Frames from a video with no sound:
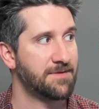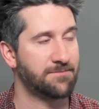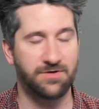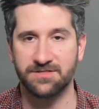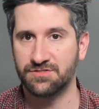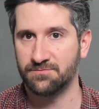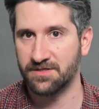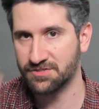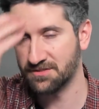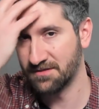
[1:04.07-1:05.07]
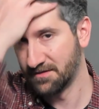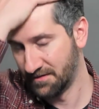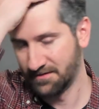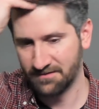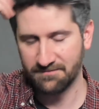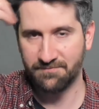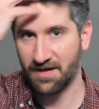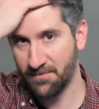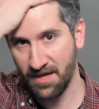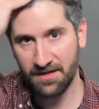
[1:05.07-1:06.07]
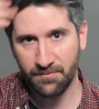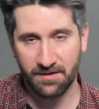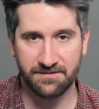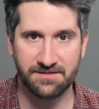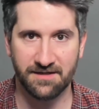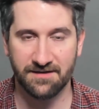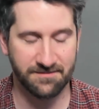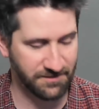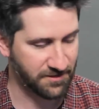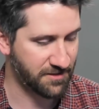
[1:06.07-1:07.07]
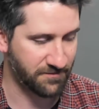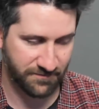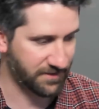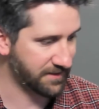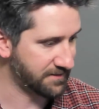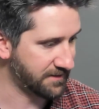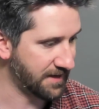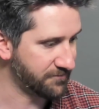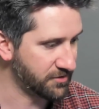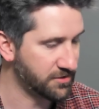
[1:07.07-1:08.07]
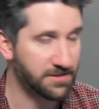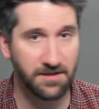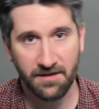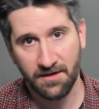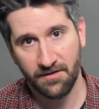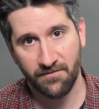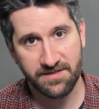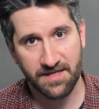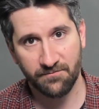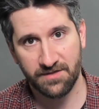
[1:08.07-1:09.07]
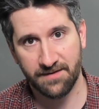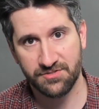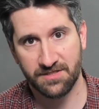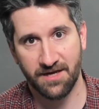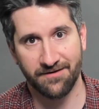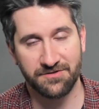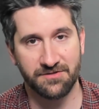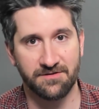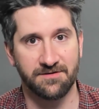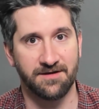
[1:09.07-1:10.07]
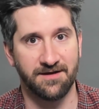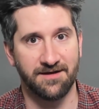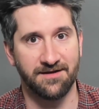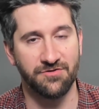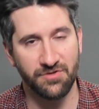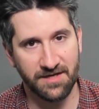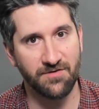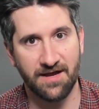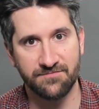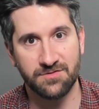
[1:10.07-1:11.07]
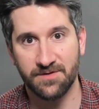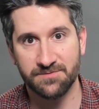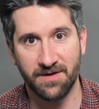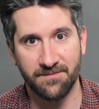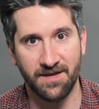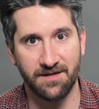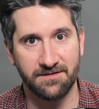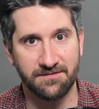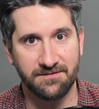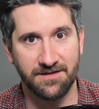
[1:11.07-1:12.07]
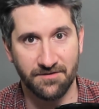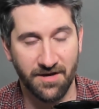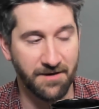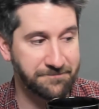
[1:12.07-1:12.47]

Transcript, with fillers: have put in too much pomade, but uh, you know, like like every good Red Dead Redemption character, uh, you can never have too much pomade in your hair.